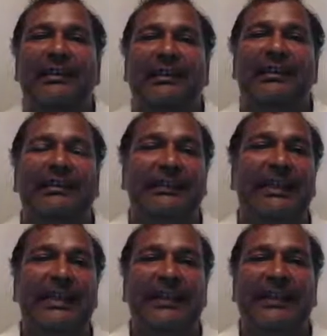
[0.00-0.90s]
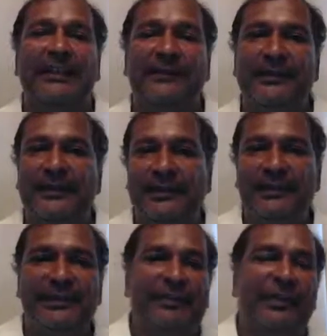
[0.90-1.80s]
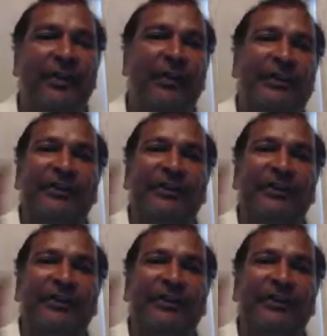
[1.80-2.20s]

Instead of showing